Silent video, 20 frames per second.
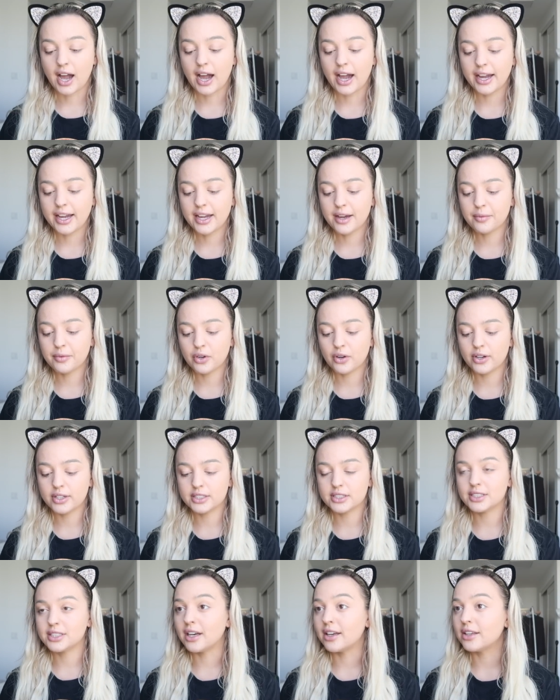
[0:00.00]
I am
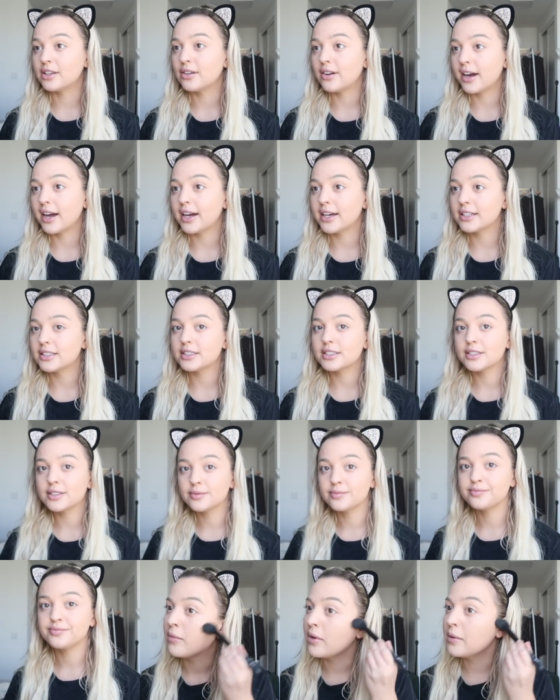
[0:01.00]
going to tell you guys
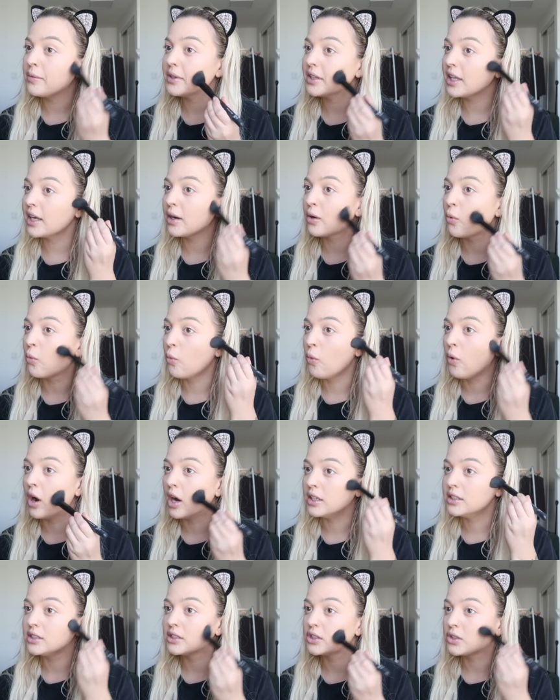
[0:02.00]
maybe like
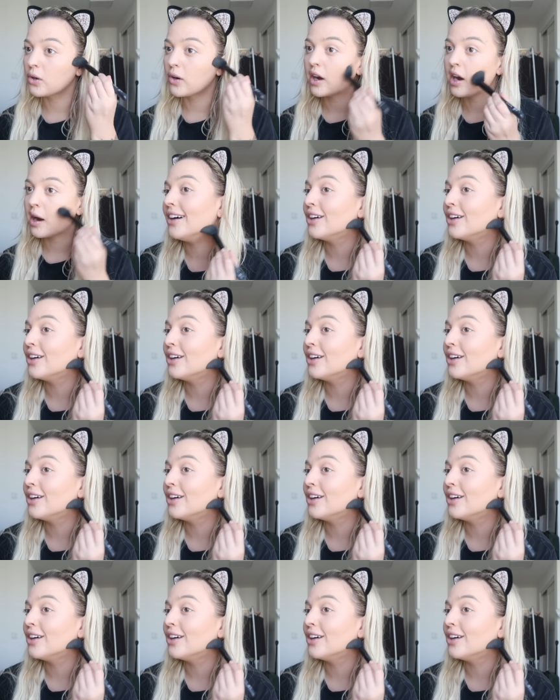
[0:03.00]
one story.